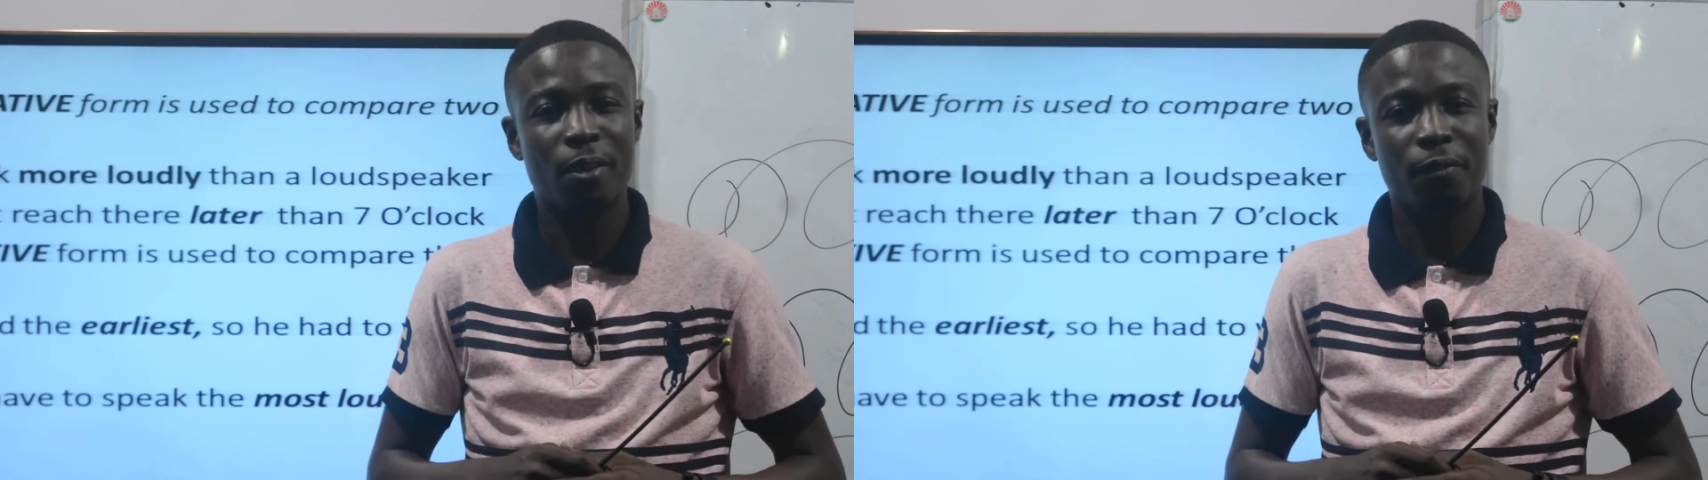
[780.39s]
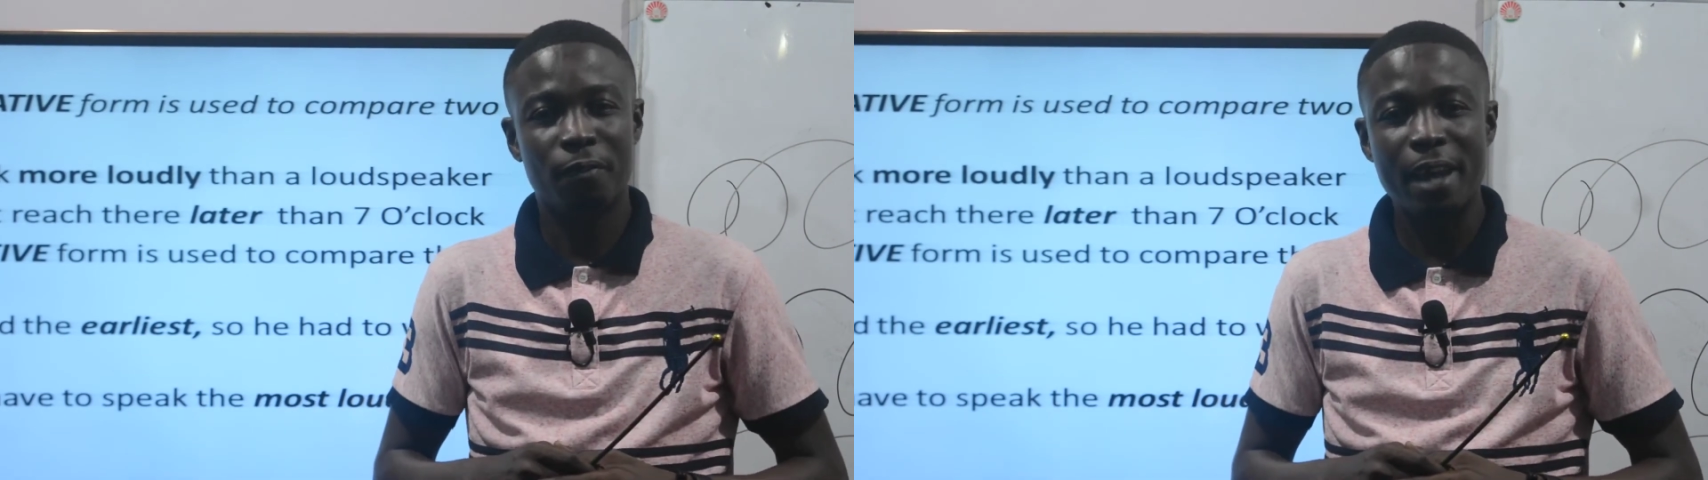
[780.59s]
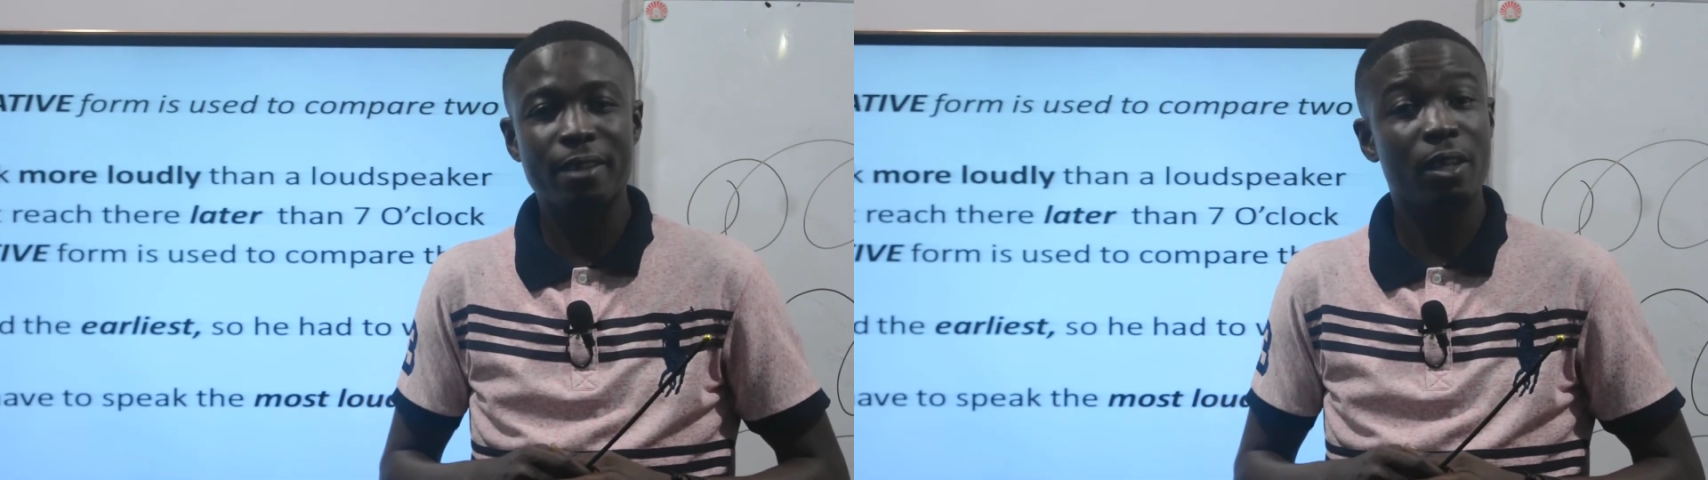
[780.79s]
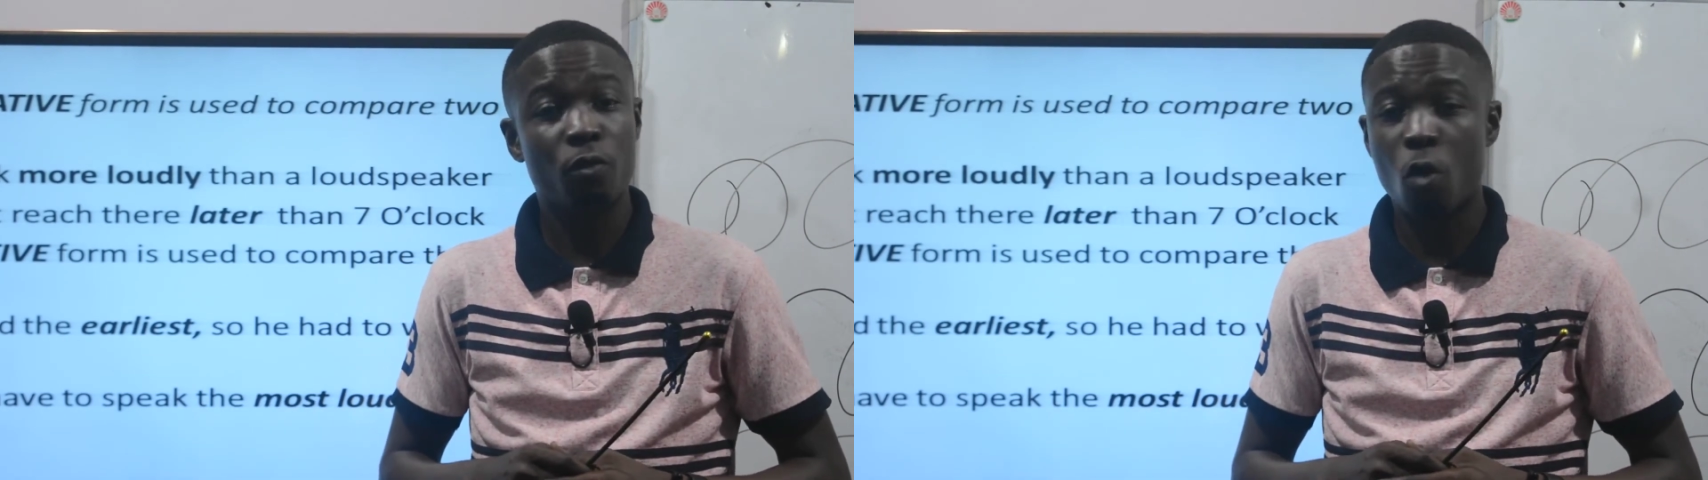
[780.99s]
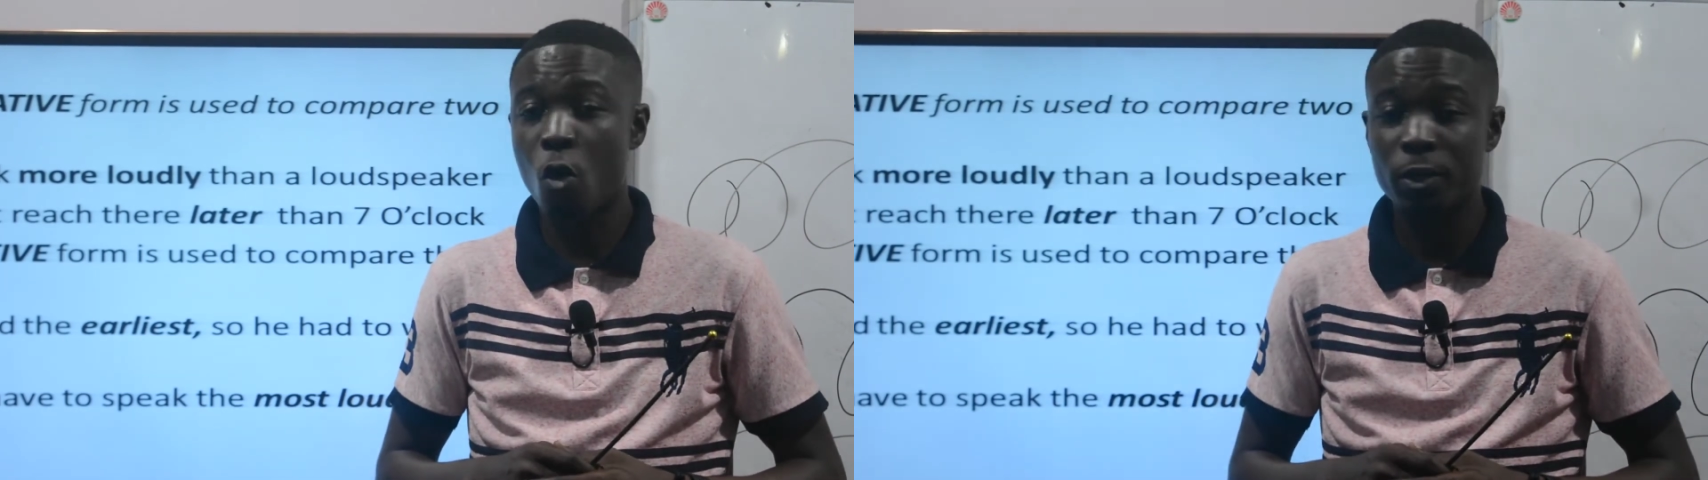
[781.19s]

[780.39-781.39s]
That is a wrong